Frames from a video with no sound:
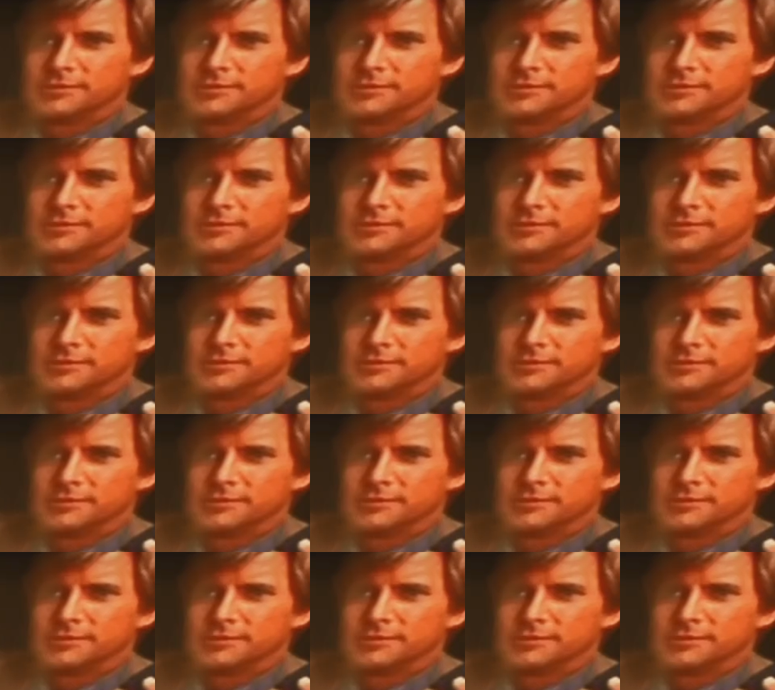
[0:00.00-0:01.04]

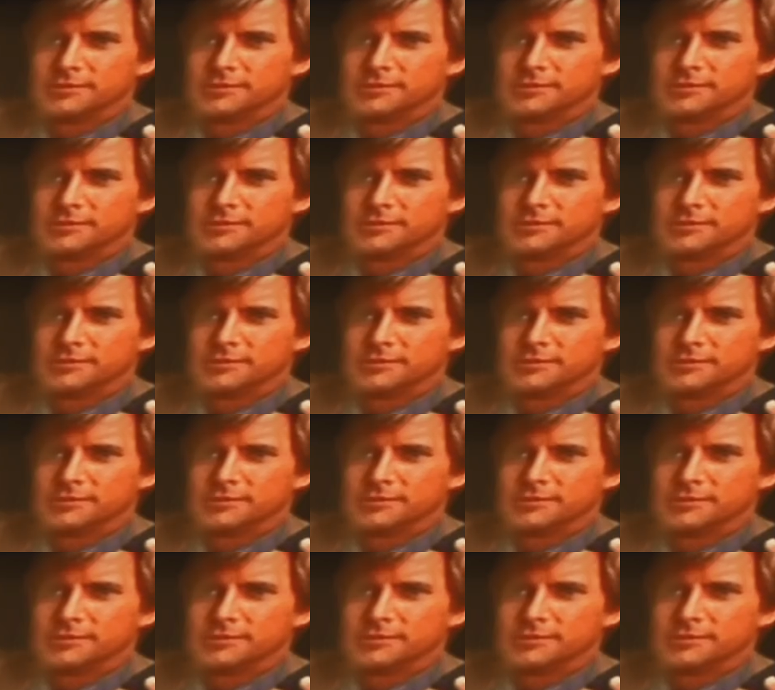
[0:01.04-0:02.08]

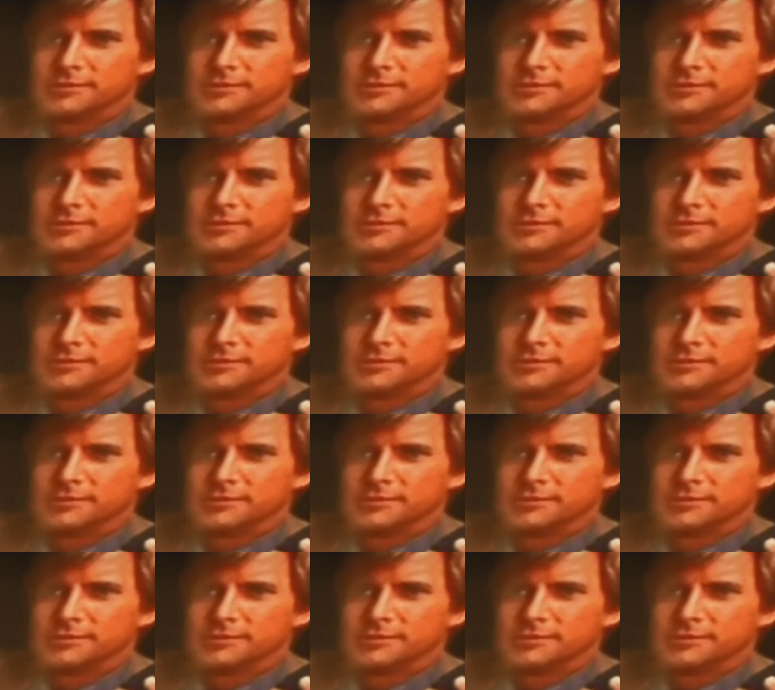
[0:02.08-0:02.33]
The person shown says nothing.